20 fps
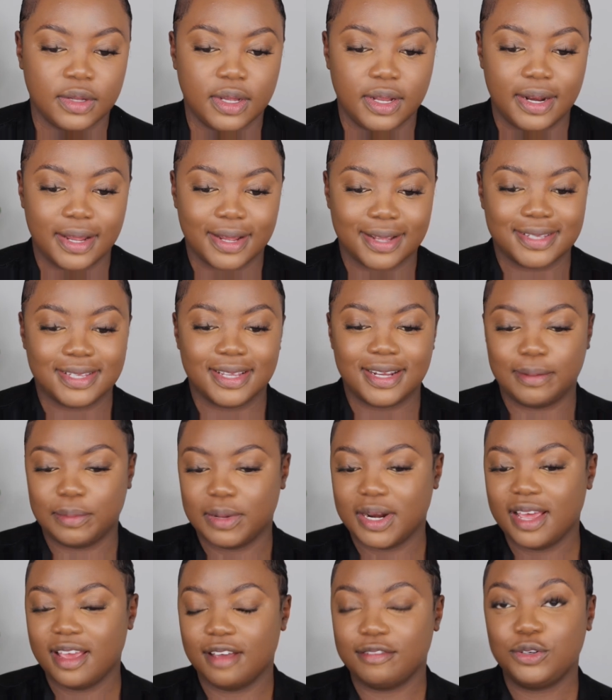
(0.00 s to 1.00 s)
Like I said, I'm
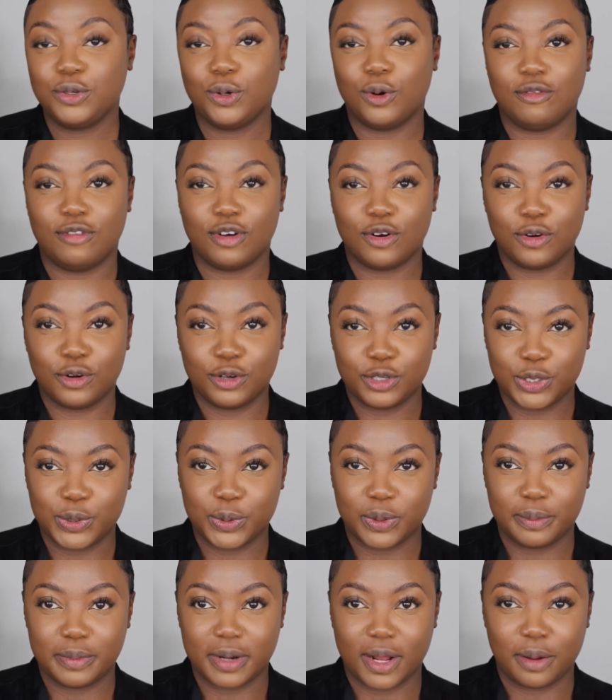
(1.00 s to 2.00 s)
gonna have to over
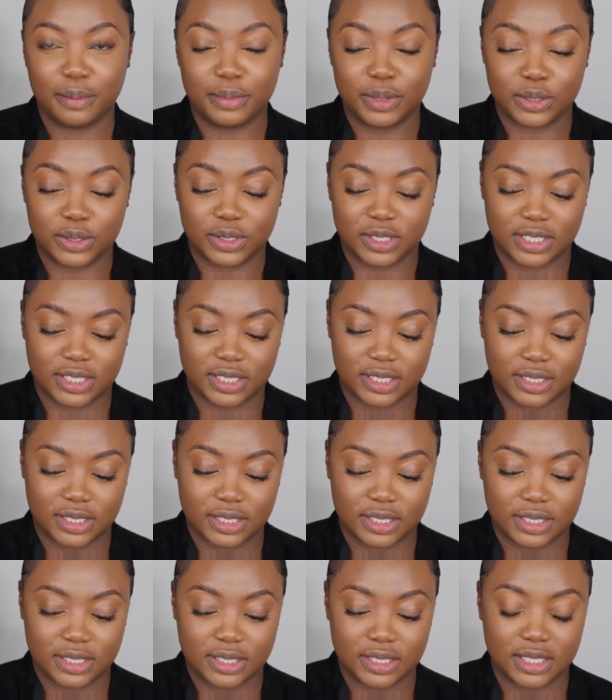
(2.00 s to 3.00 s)
contour now because
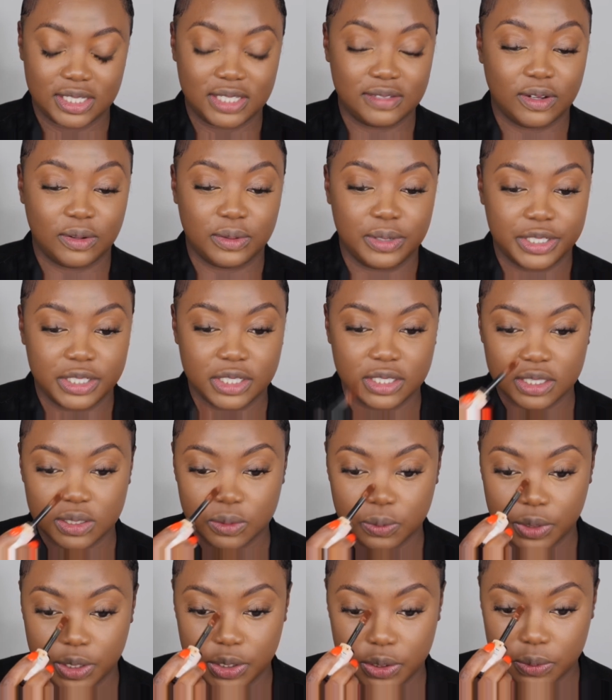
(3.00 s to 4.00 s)
this foundation is
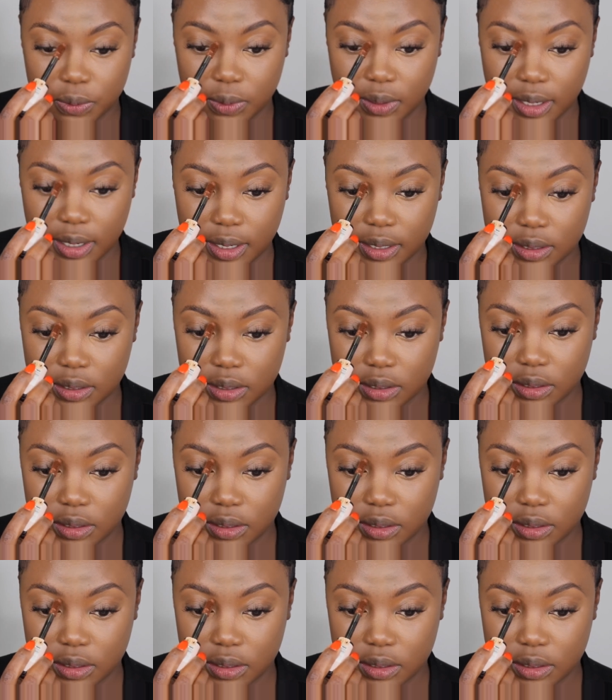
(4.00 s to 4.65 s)
way too light.